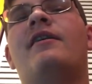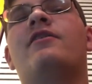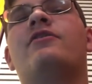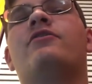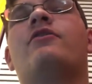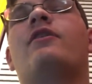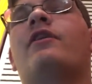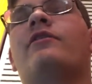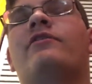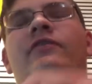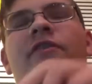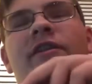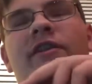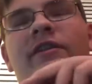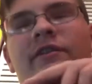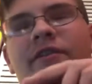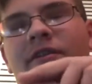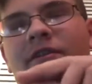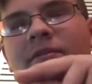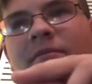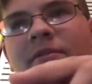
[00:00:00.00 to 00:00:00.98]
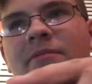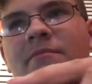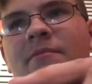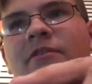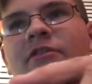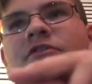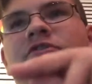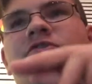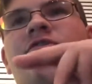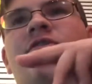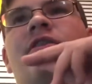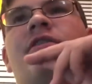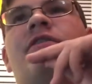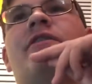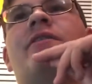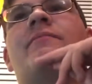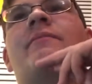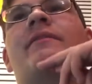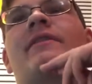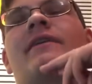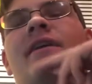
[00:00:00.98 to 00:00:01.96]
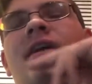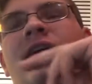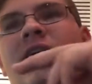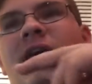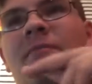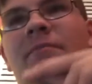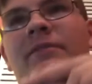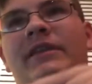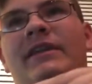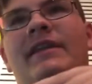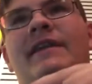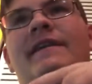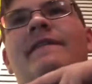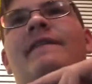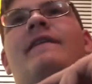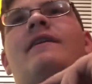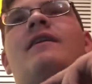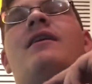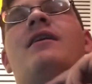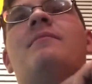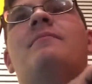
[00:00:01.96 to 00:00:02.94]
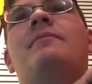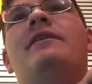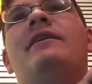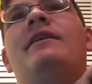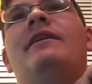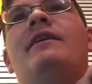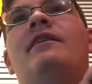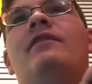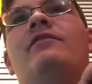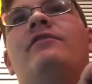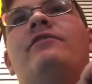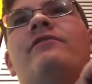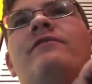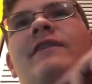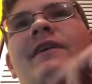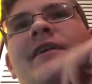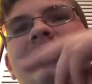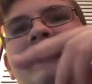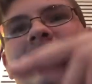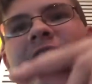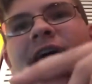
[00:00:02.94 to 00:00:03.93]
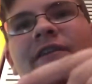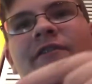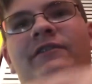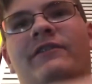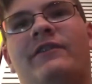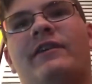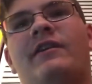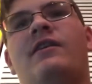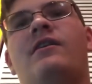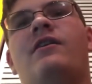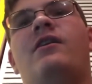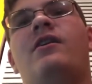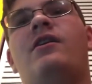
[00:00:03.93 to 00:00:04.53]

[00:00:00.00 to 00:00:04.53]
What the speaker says: you guys aren't here to hear about the message. You gotta hear about the comedy, and the comedy is fantastic.